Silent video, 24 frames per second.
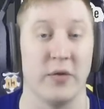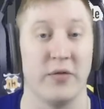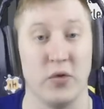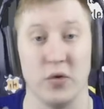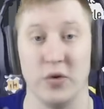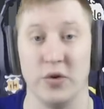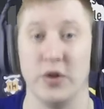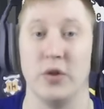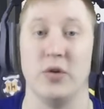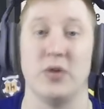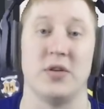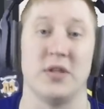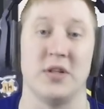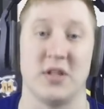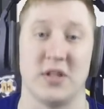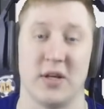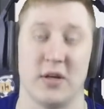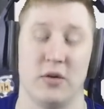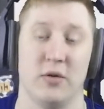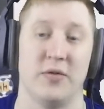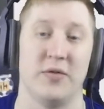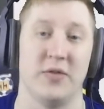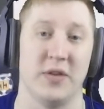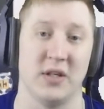If you're new to the
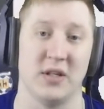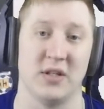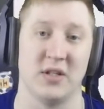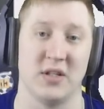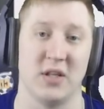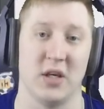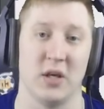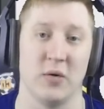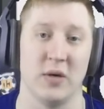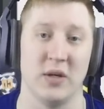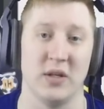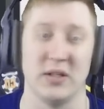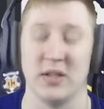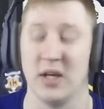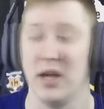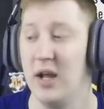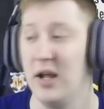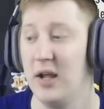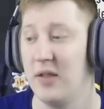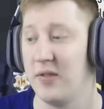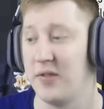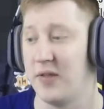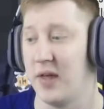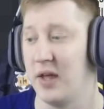channel for this series,
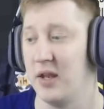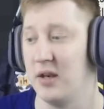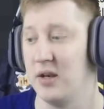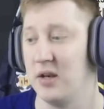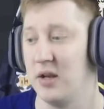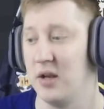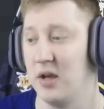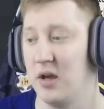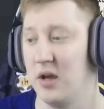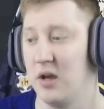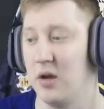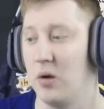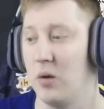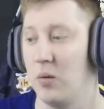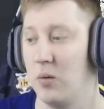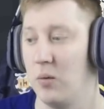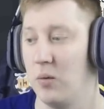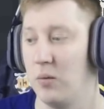then uh,